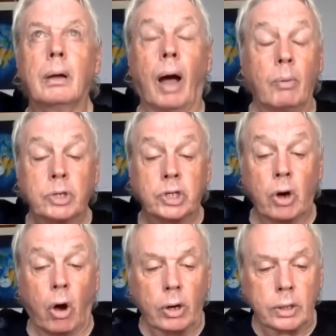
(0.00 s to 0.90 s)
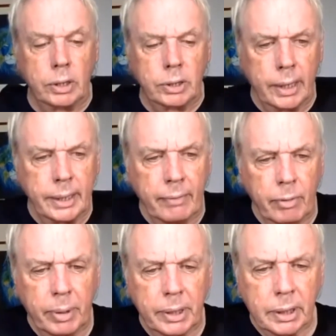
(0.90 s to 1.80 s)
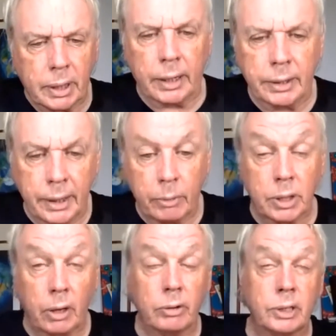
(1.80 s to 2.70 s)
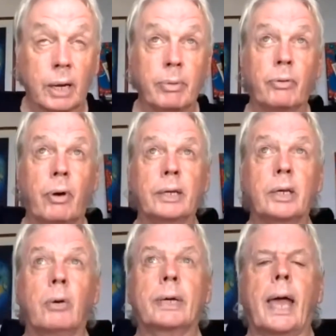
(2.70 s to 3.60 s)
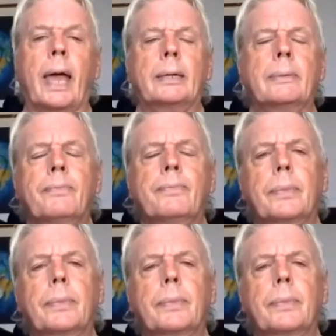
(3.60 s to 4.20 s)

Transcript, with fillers: I was shocked because I'd never been to London. It was a long time before I'd go again.